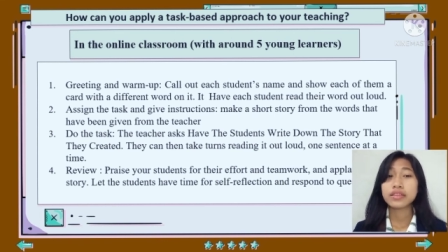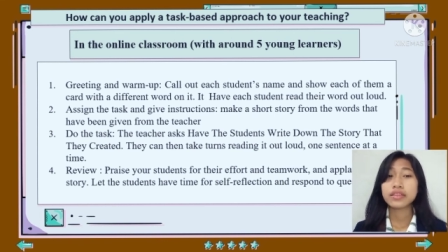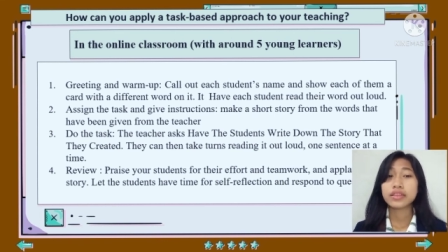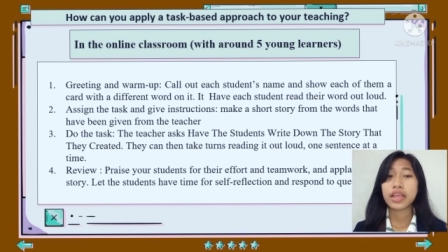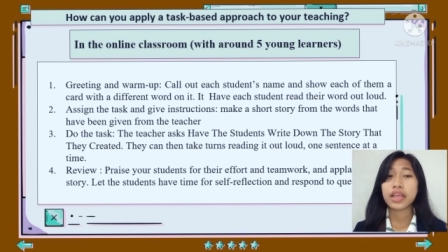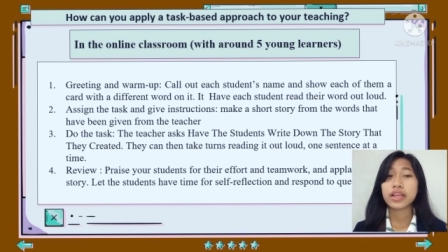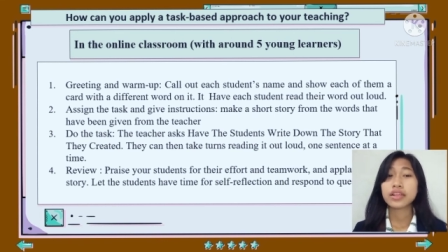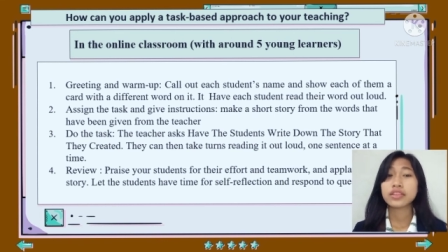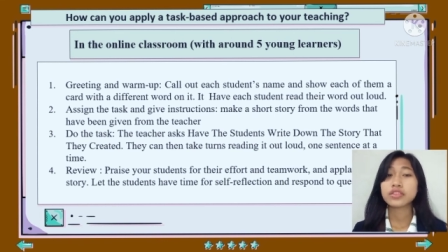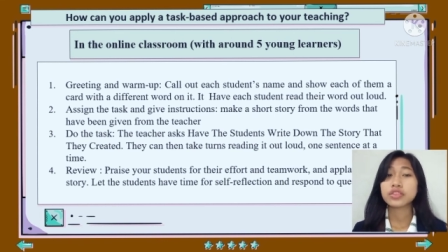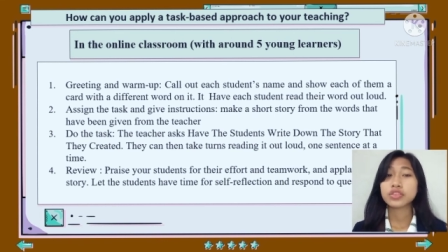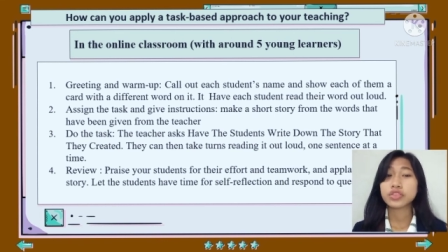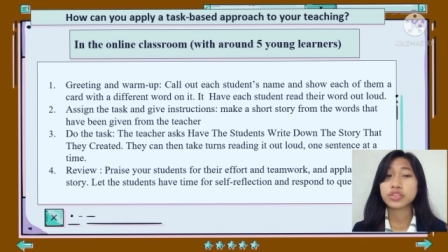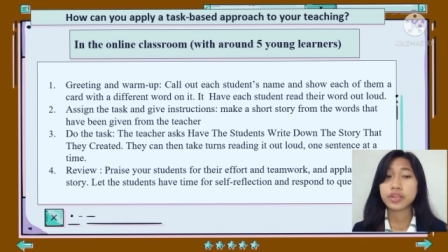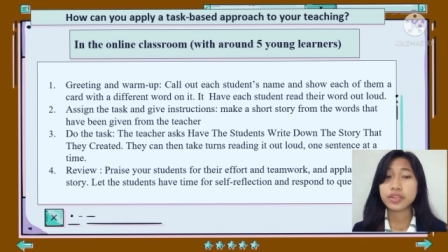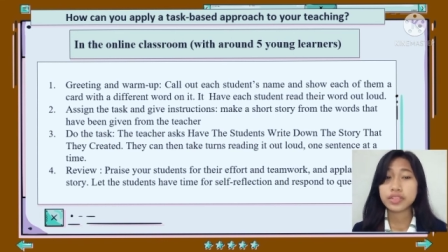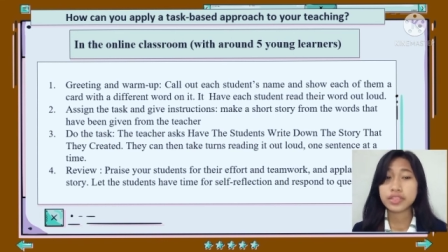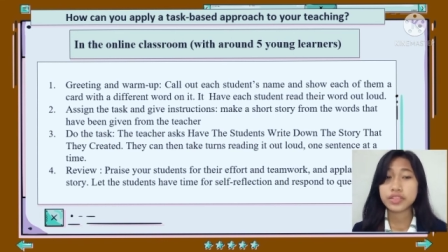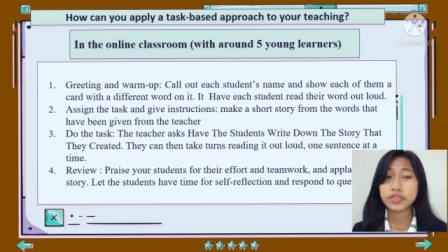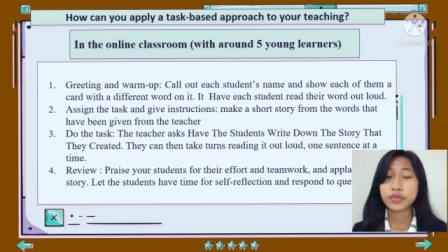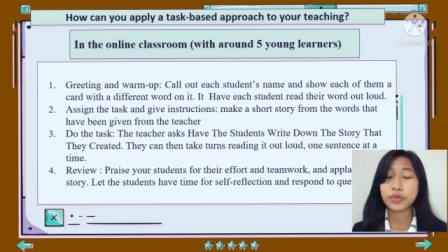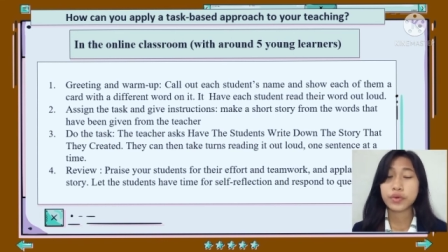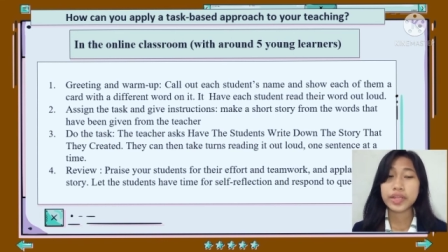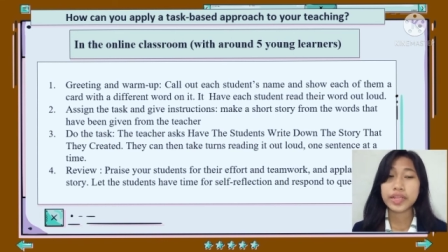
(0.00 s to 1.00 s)
take
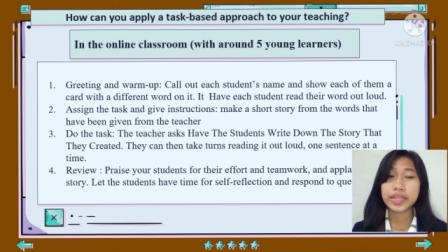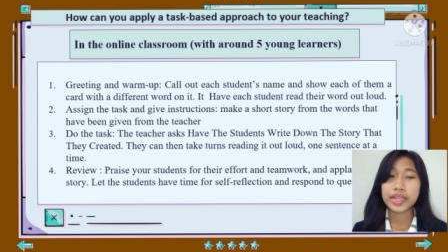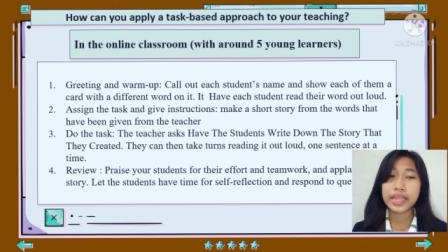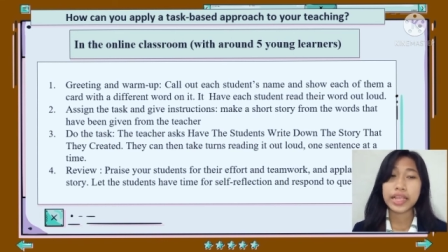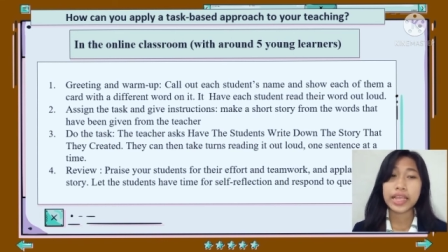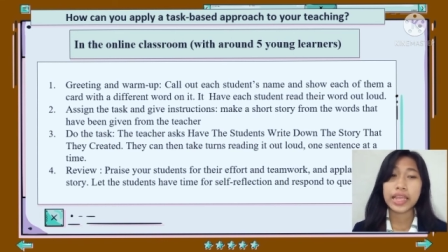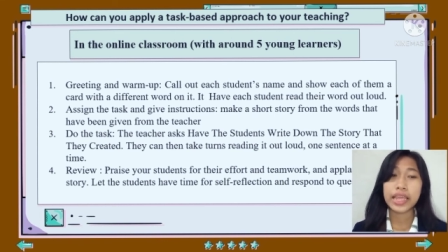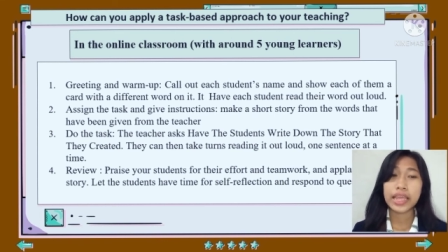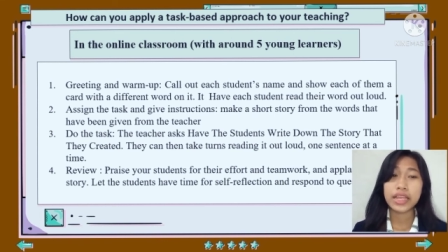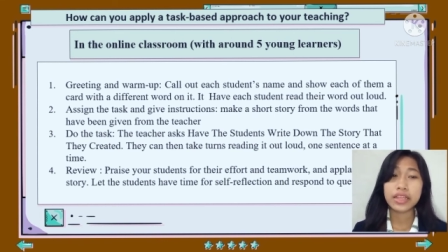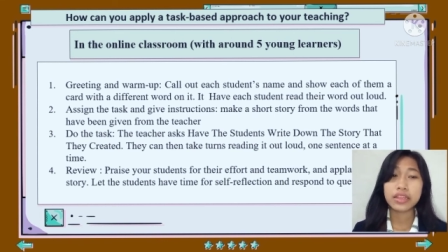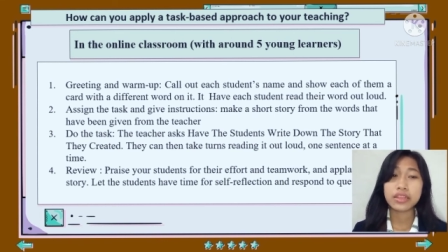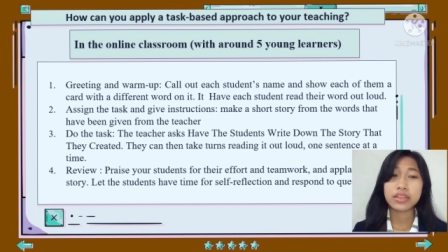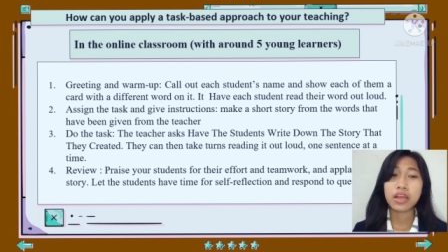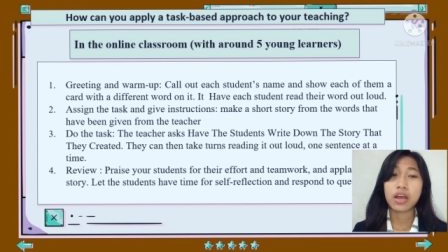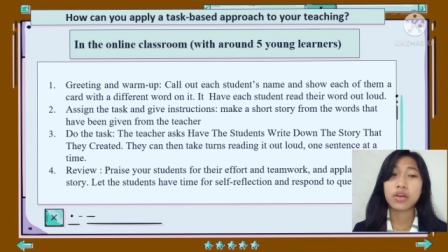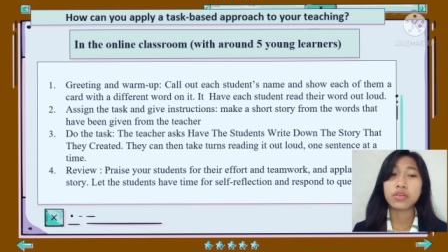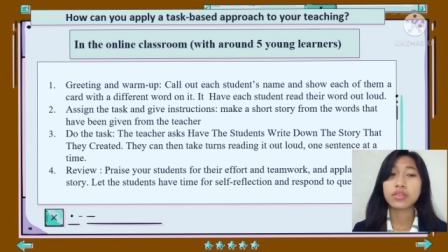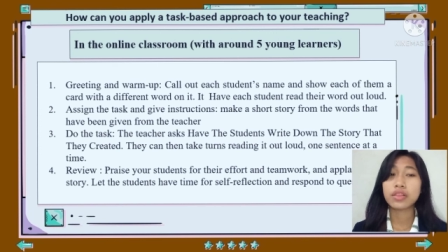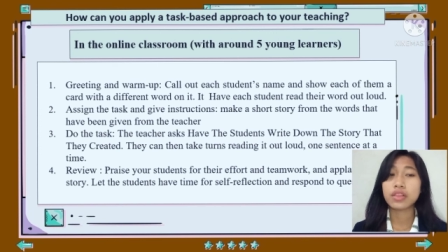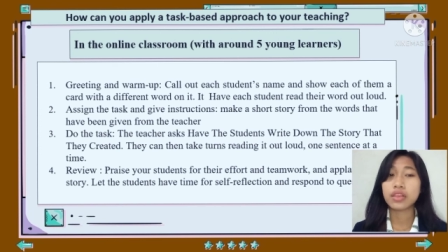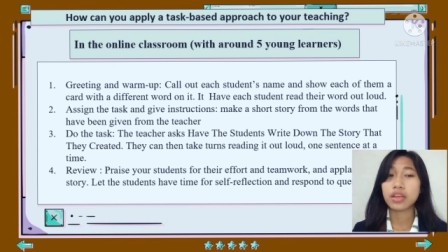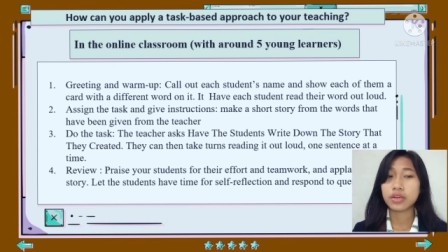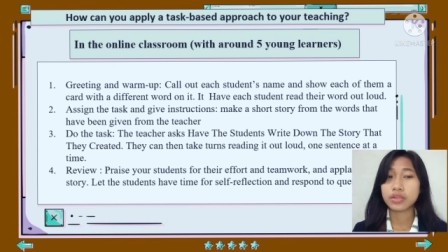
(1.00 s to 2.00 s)
turns reading it
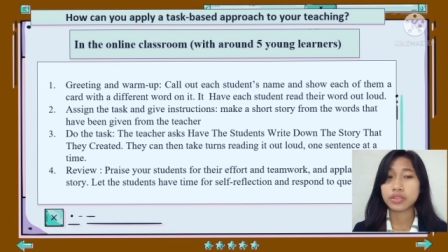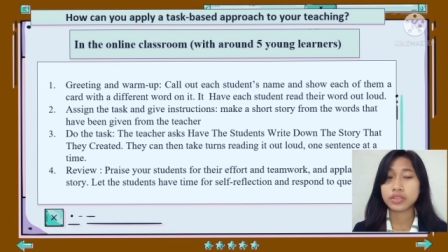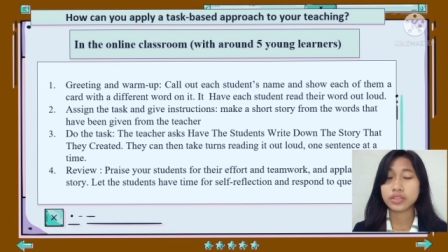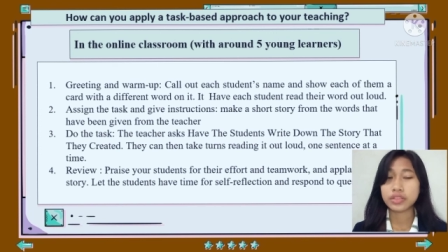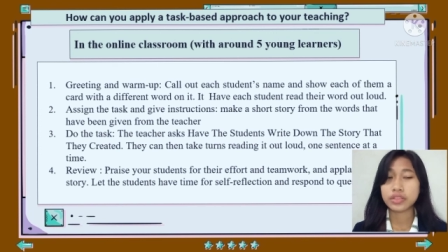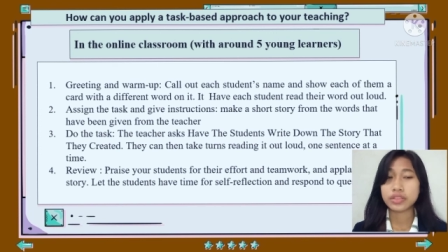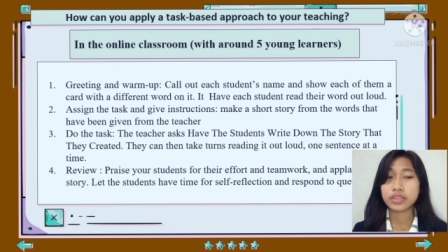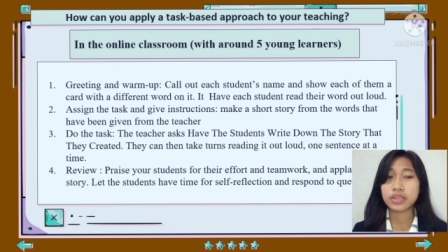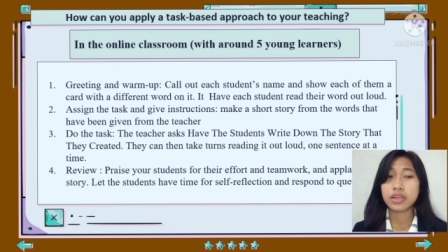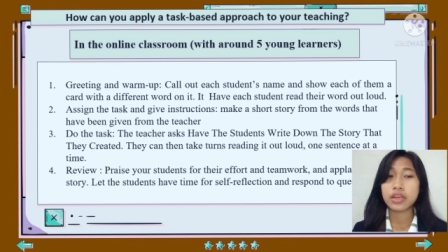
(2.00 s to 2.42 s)
out loud,